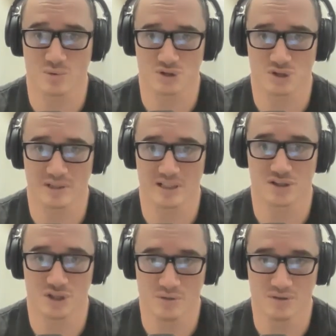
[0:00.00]
was doing its
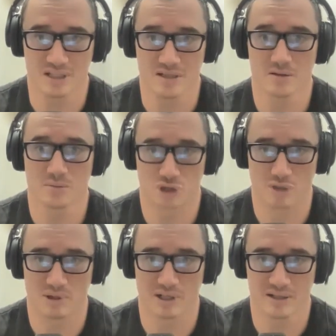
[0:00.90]
duty
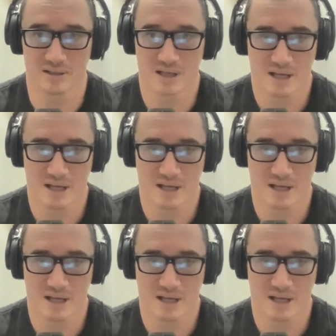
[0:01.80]
properly.